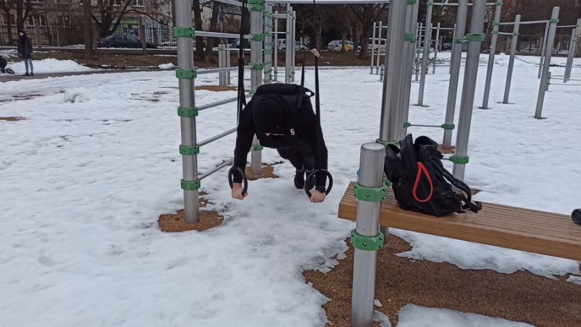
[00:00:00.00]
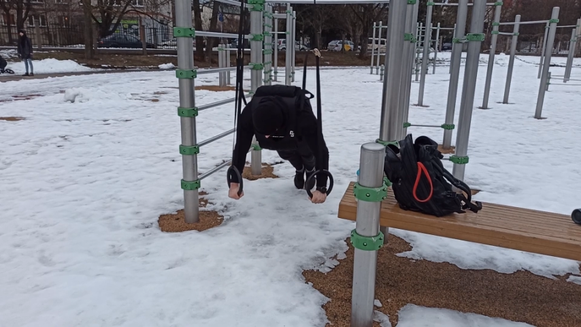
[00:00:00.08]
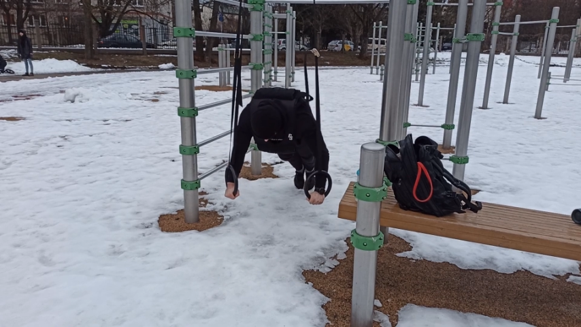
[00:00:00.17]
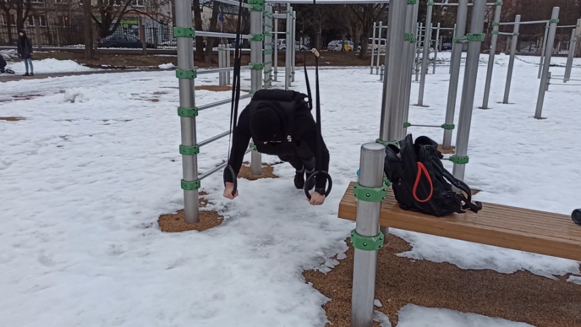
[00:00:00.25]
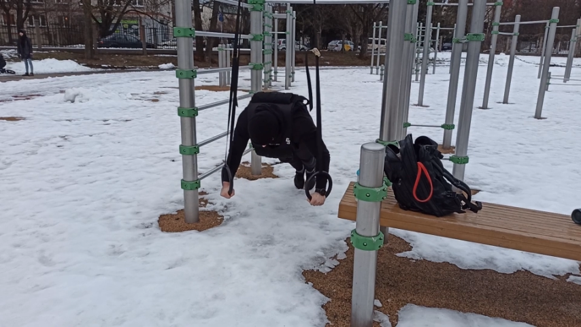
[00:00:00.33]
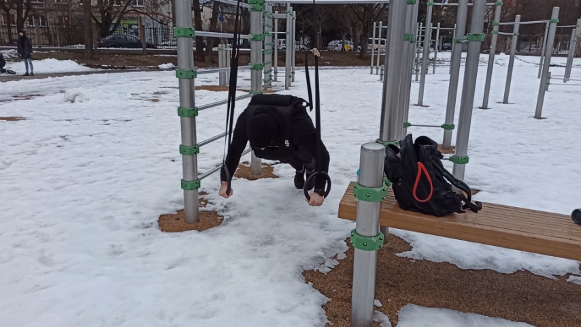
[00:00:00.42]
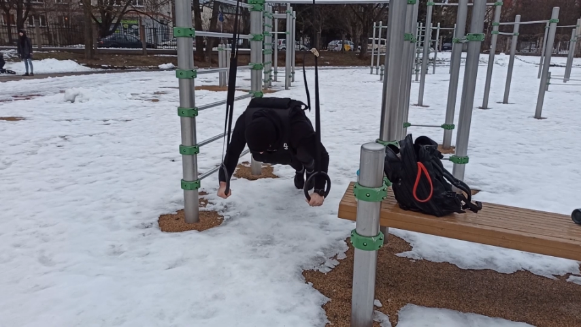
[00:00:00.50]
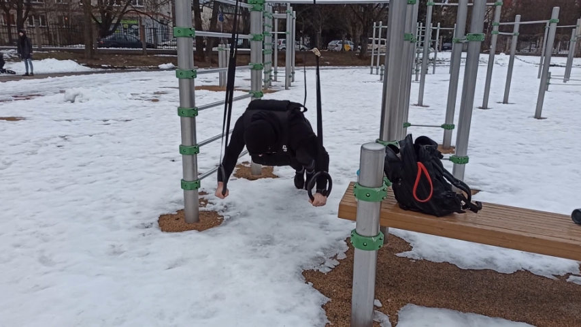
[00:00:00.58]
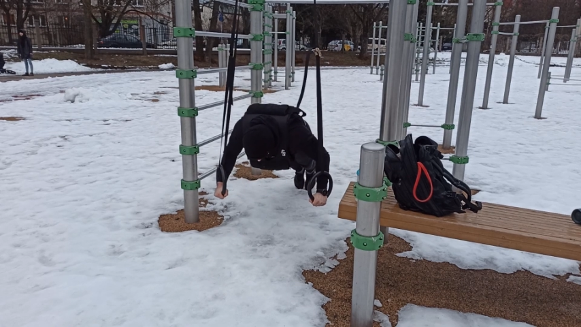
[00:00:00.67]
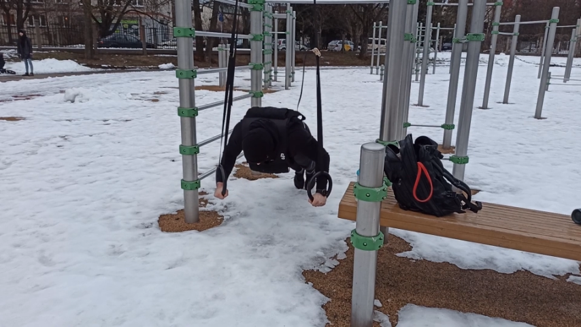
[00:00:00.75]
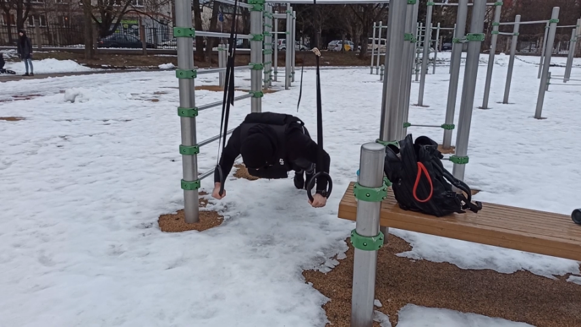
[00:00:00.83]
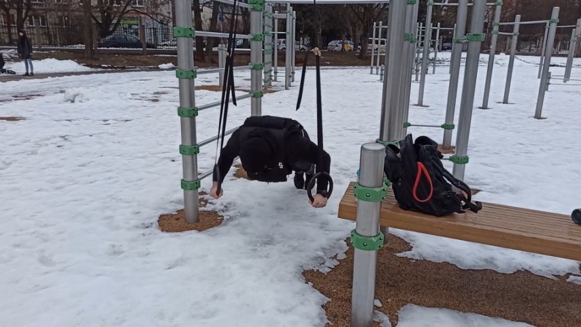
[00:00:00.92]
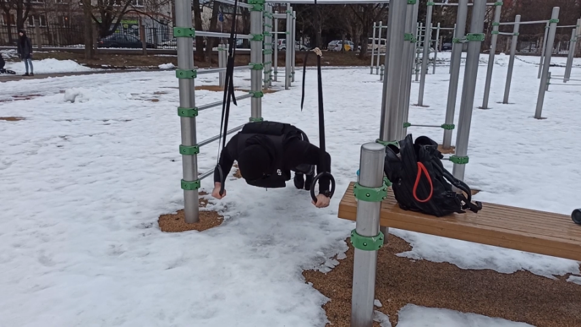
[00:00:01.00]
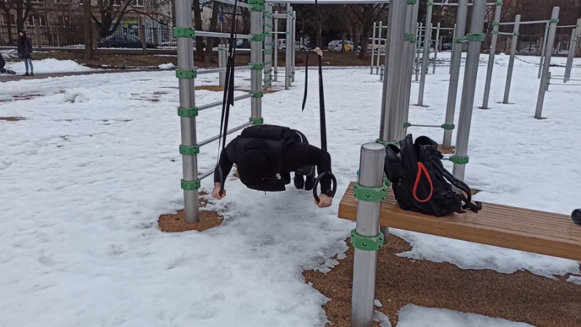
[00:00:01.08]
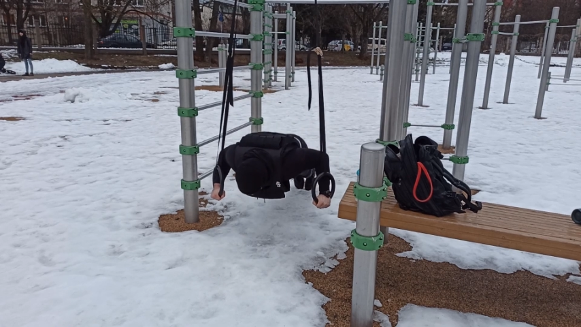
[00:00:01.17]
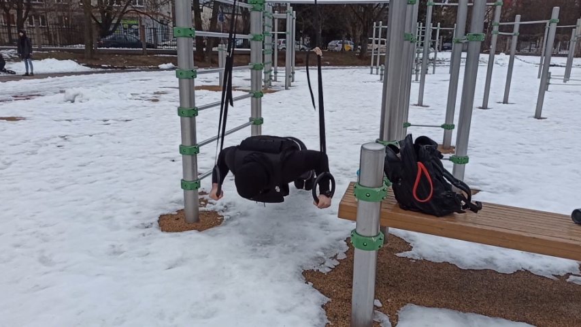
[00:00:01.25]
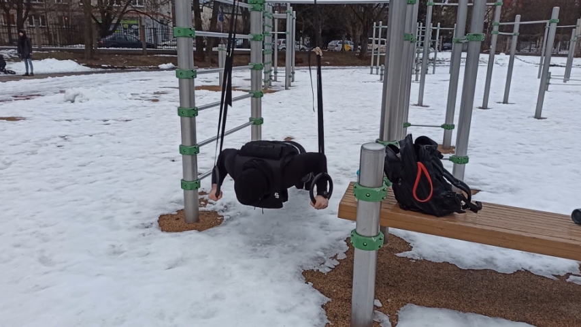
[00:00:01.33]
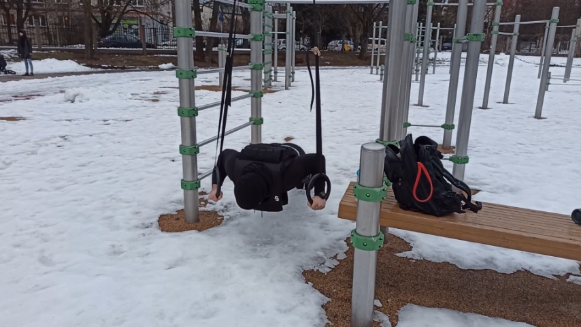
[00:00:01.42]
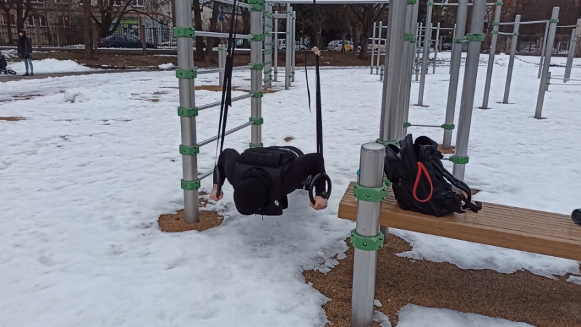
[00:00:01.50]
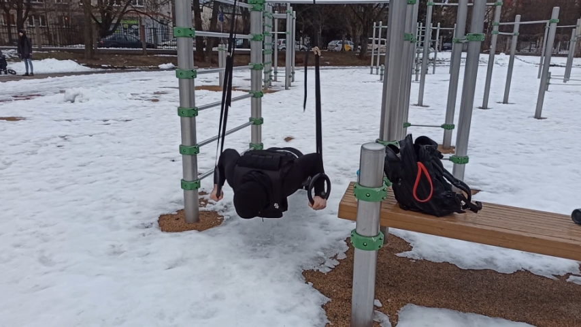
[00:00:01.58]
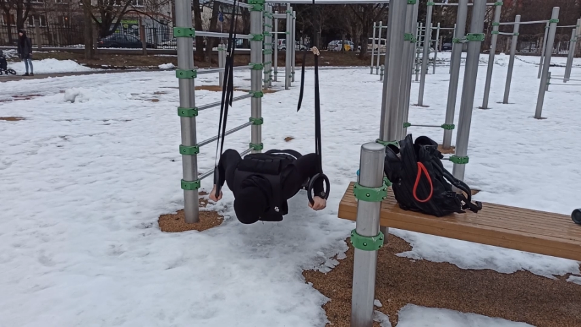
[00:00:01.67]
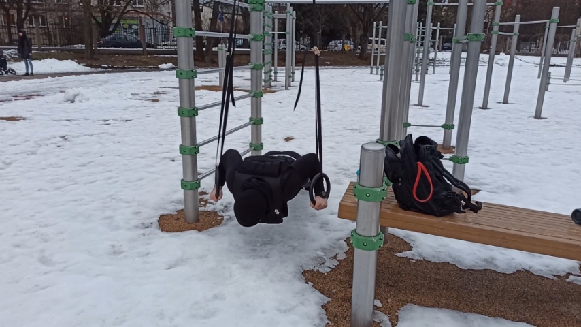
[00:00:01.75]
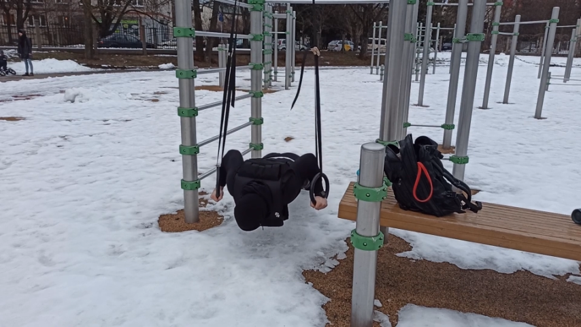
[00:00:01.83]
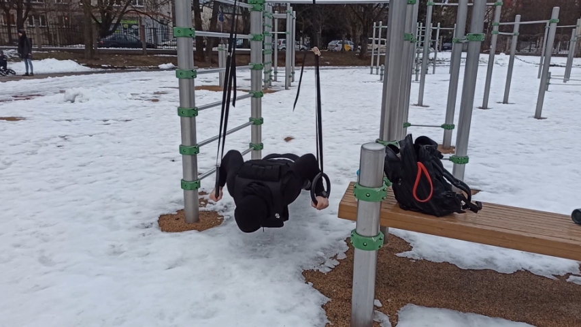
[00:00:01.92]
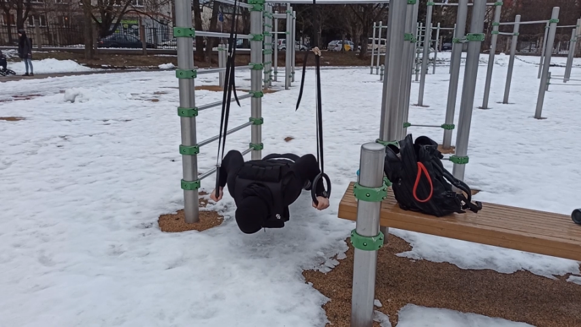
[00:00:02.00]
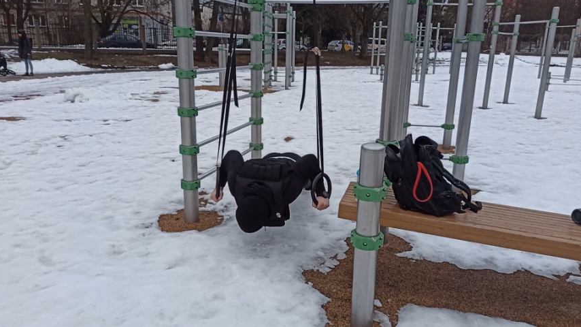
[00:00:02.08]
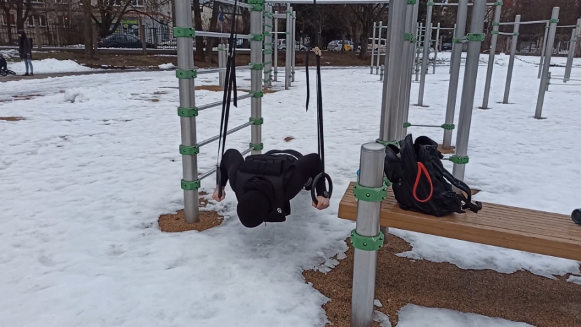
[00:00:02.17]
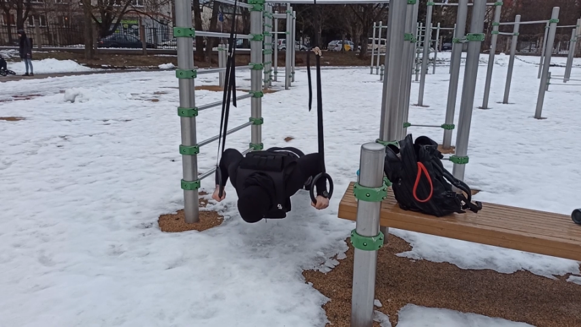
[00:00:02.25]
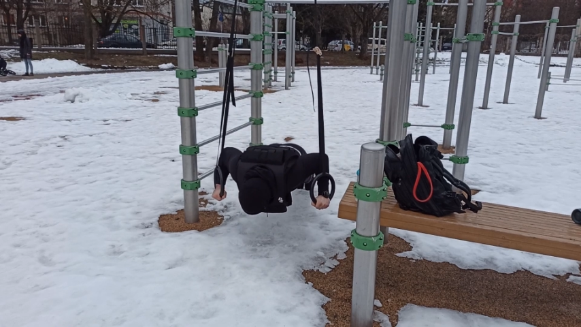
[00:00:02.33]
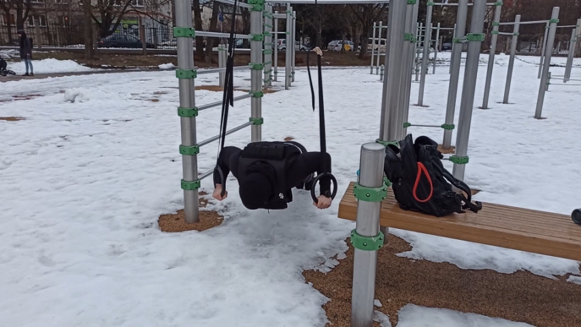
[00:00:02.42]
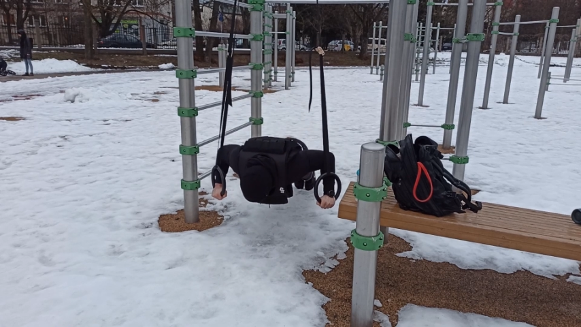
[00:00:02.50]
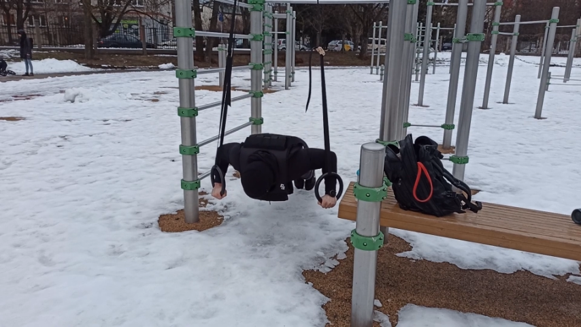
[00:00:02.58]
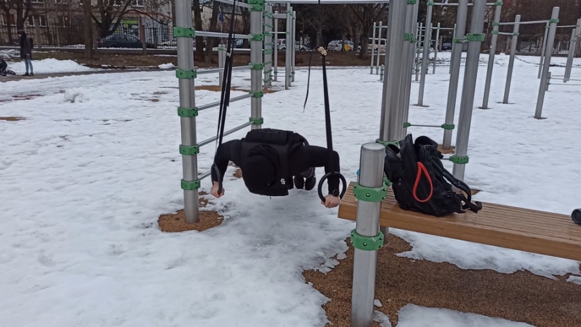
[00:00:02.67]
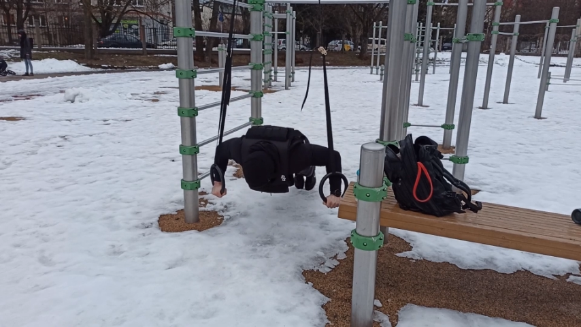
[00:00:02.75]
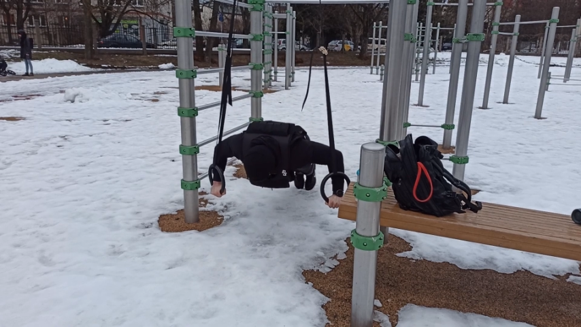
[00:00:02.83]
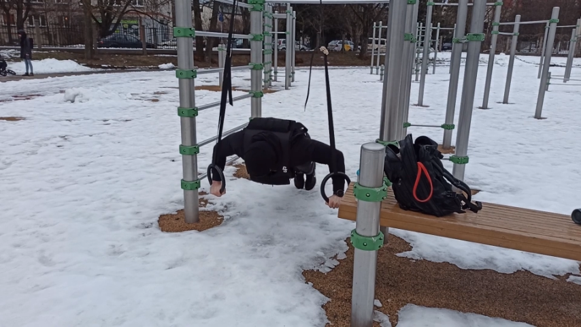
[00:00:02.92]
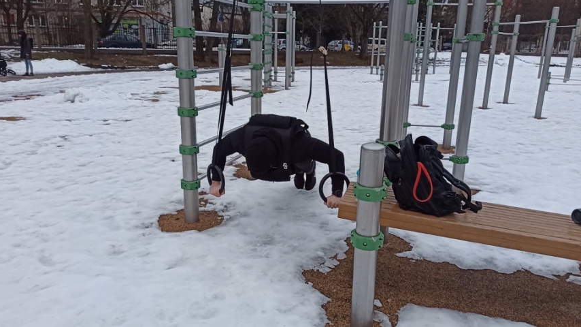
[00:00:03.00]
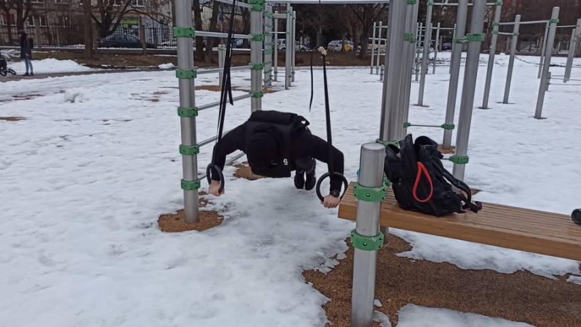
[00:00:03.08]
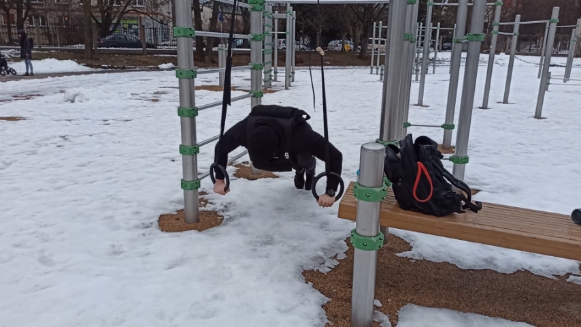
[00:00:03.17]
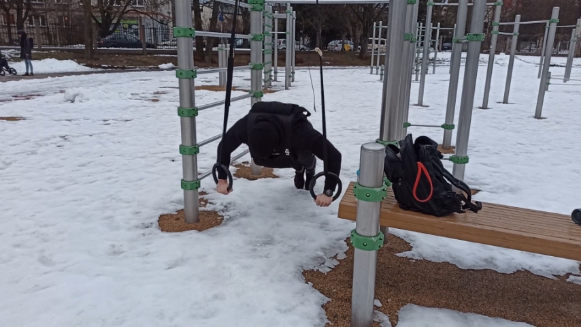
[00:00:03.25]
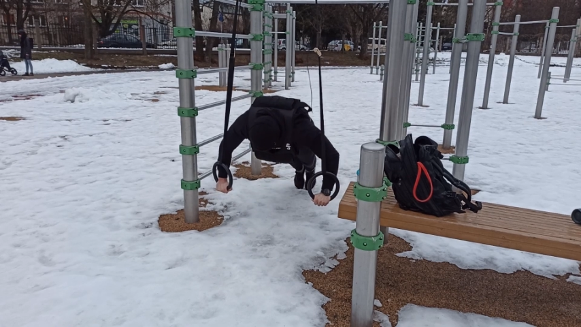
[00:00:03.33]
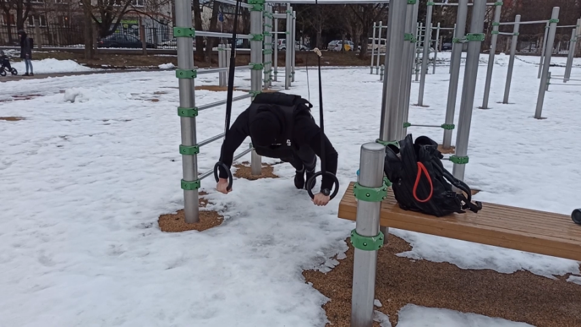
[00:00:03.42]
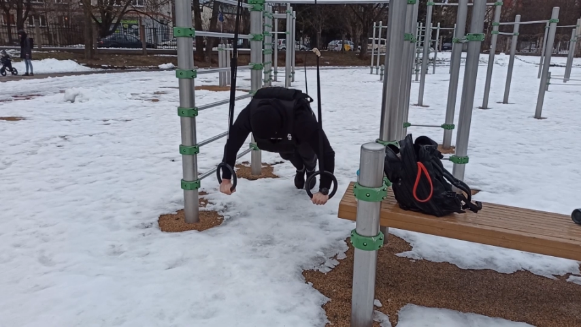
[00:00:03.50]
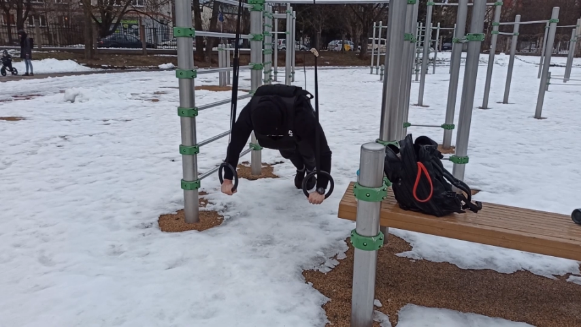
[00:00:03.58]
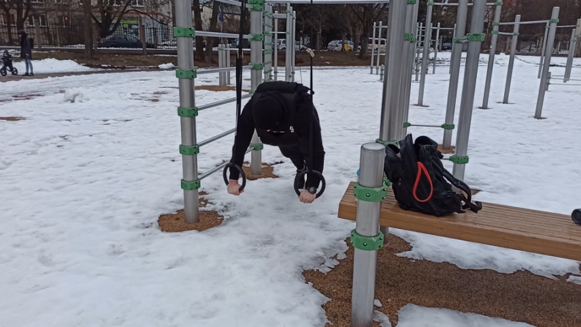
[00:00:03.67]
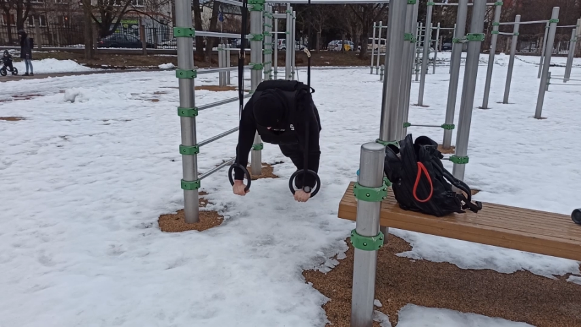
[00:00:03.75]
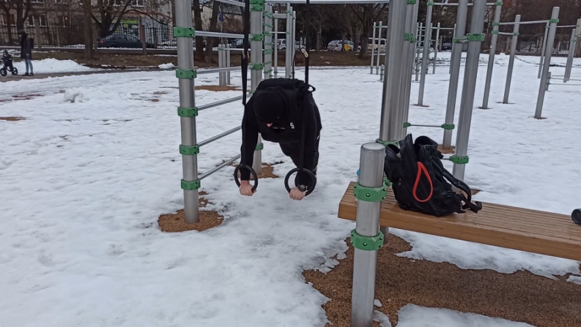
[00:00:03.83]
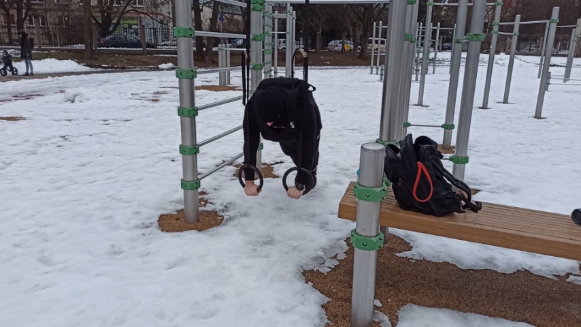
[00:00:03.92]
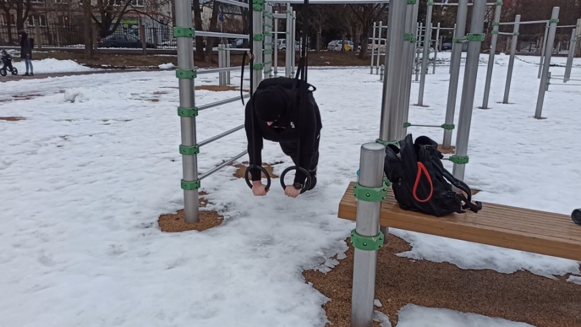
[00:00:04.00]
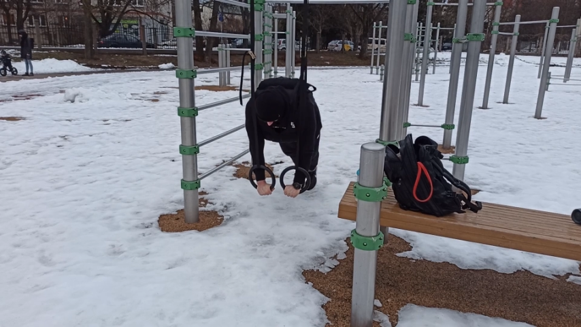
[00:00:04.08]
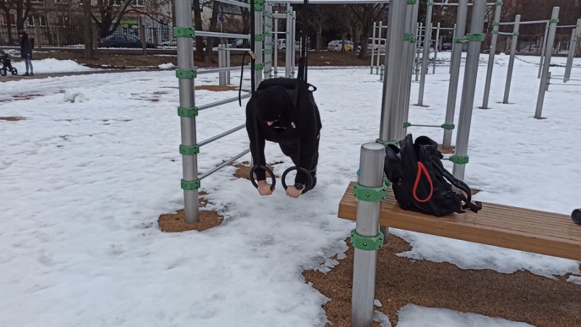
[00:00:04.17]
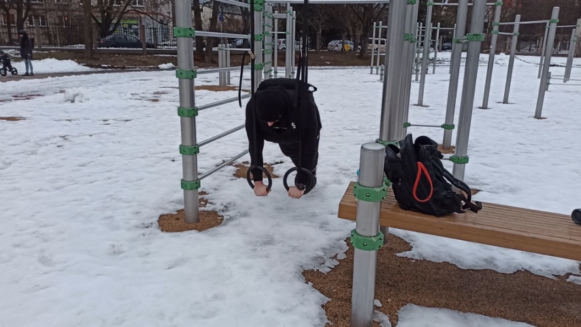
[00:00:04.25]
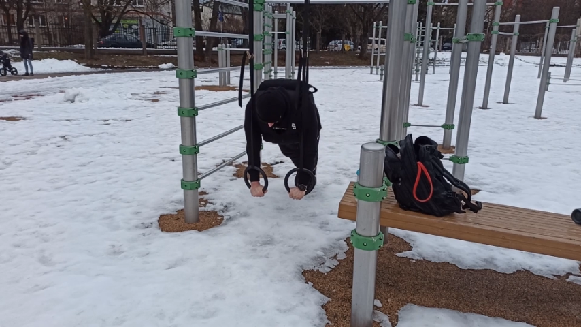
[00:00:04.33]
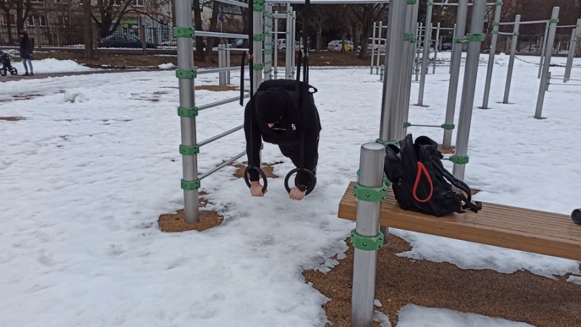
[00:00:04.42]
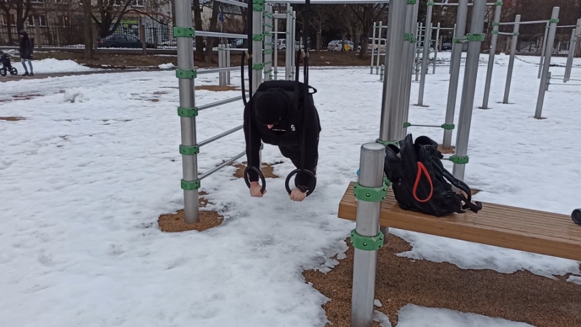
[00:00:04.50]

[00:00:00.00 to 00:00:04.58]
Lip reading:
[unreadable: no face in view]